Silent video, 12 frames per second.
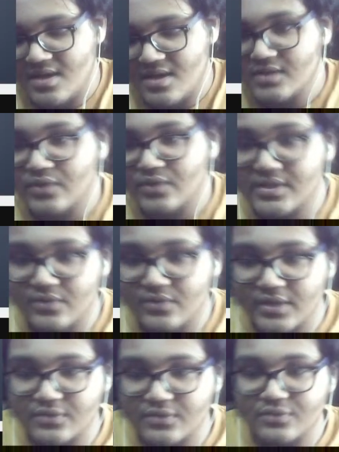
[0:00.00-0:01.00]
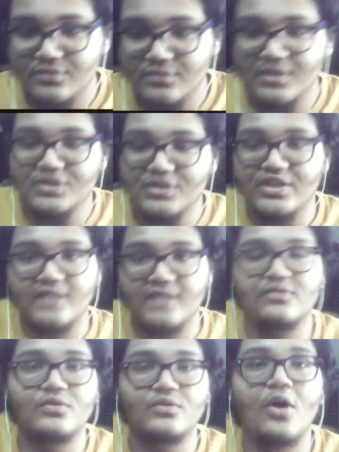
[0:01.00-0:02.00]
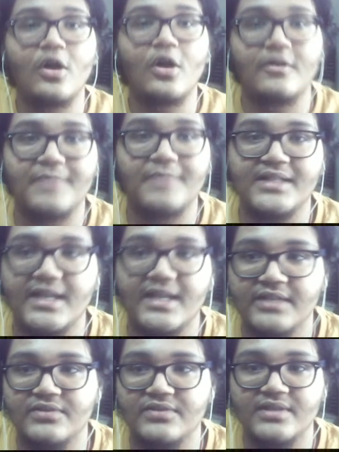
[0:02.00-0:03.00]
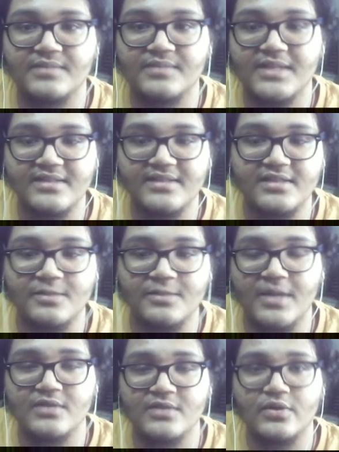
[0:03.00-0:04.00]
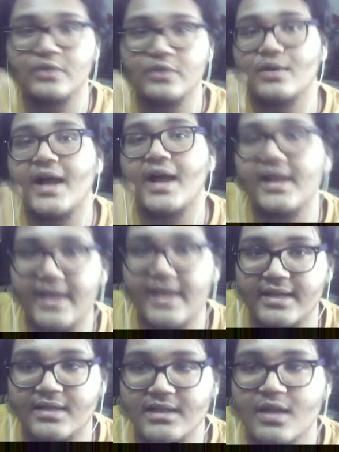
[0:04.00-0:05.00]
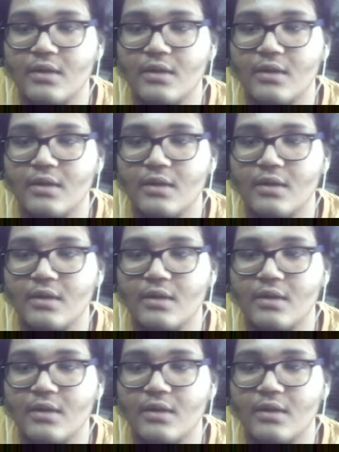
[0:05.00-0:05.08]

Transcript: So it's going to check through all of my directories in my system and it's going to highlight